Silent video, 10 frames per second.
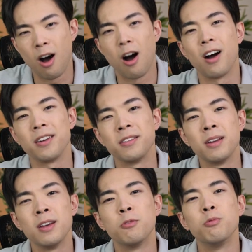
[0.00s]

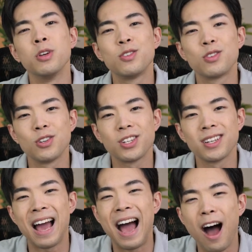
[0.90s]
on
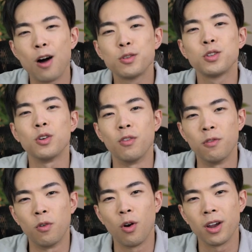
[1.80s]
researching how to
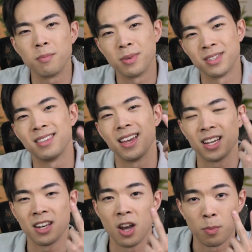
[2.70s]
avoid
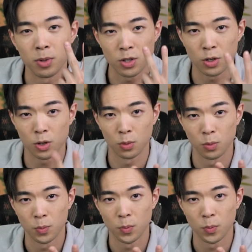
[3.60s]
mistake number two